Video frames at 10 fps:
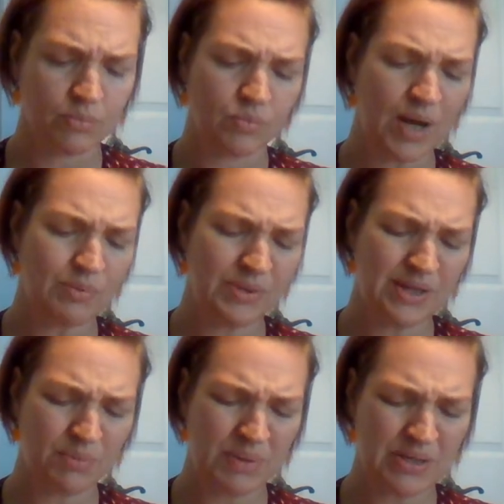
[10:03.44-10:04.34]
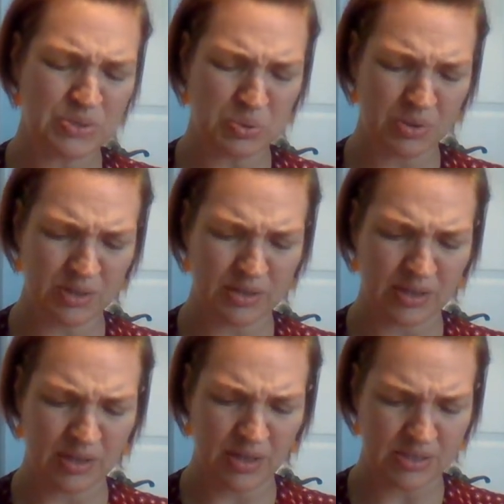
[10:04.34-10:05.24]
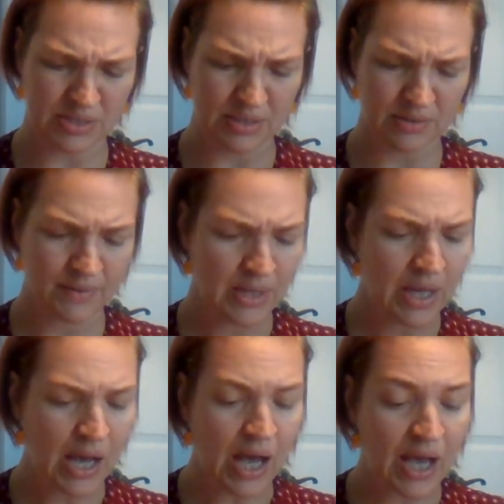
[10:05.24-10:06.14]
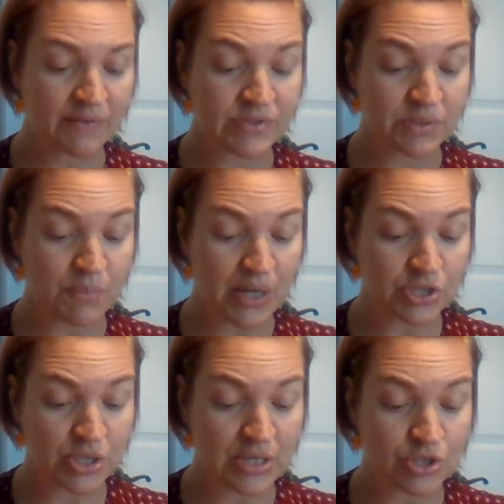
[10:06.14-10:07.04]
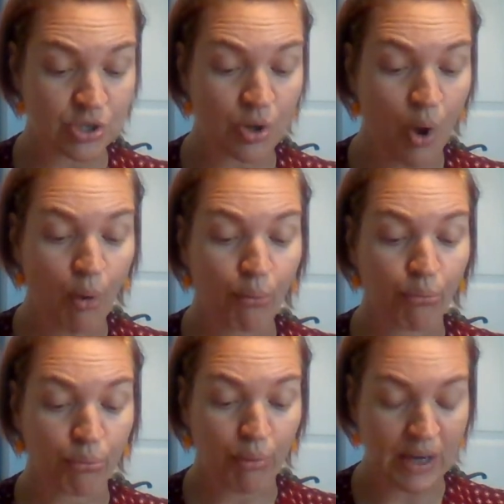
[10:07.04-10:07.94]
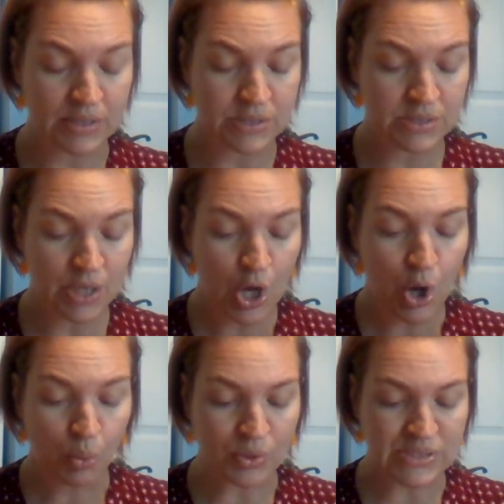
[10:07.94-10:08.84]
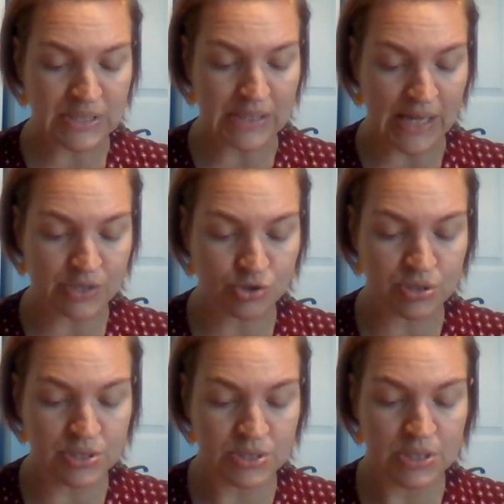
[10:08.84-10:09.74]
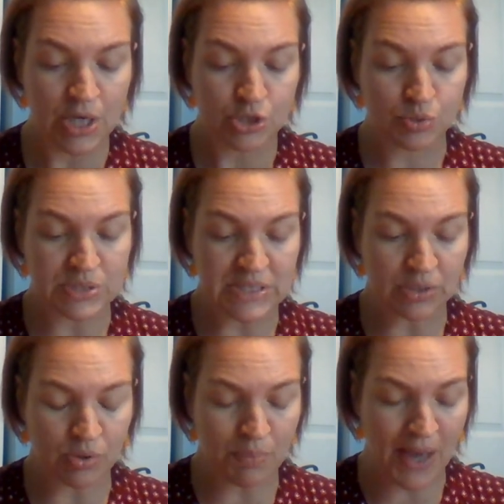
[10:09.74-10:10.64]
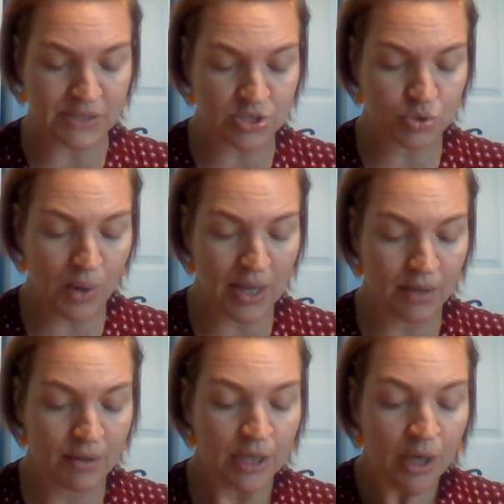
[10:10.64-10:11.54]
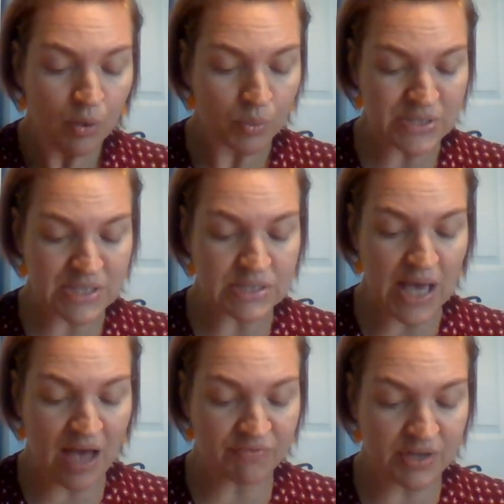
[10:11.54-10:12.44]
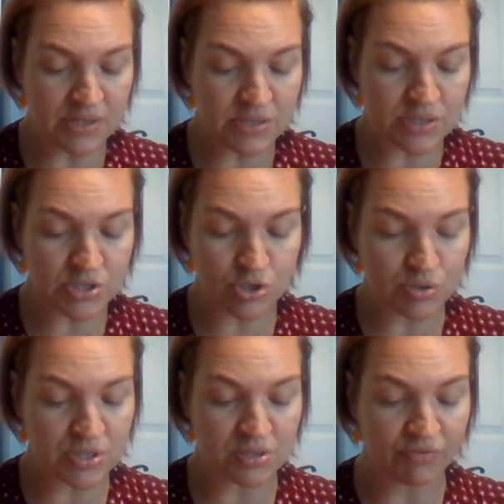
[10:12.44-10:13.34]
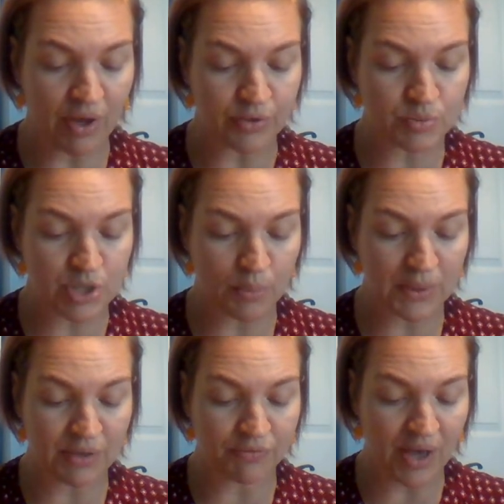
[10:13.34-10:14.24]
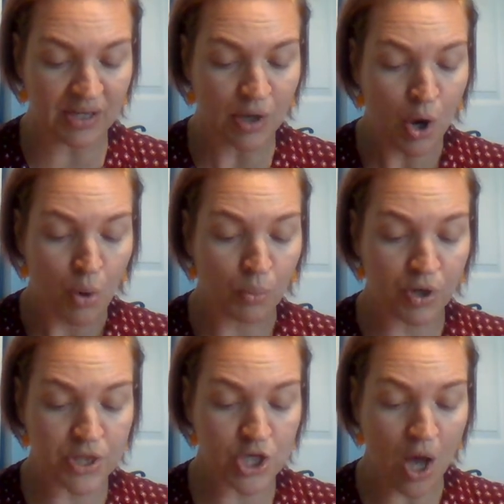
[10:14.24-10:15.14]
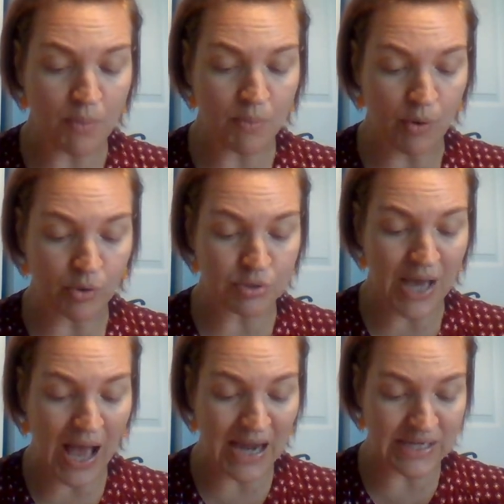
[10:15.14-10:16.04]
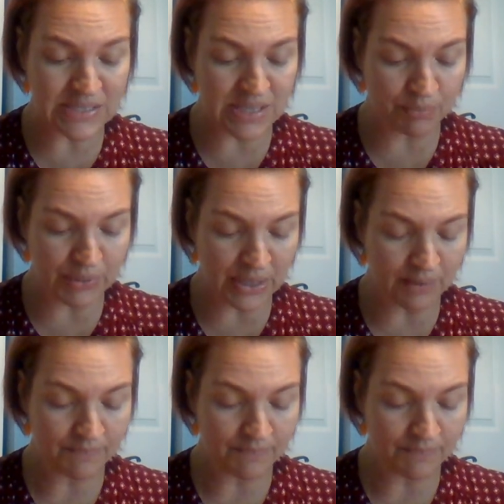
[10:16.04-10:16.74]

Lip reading: Why would there be a door in the closet? Ivy's imagination raced. Was it an entrance to a secret passageway? Was this evidence Susan's father was hoping to find? Were the Yamamotos hiding something?